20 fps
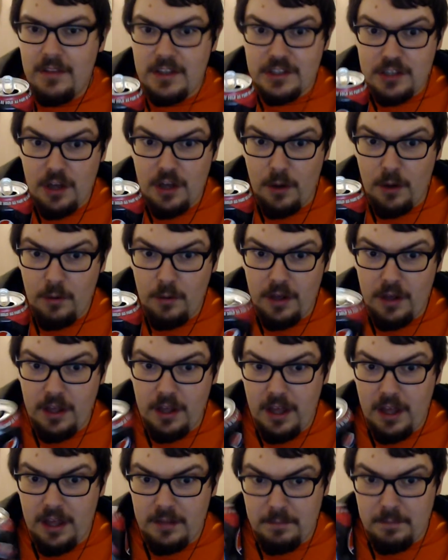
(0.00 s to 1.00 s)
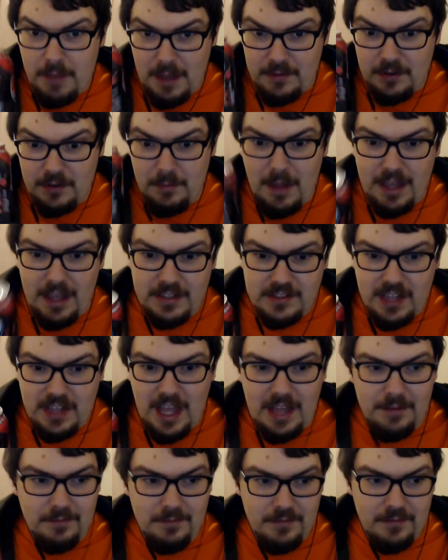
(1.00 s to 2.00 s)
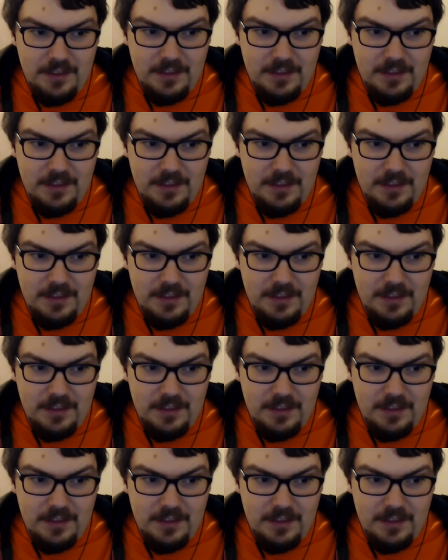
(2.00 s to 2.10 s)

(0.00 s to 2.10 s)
Coke Pepsi Max can.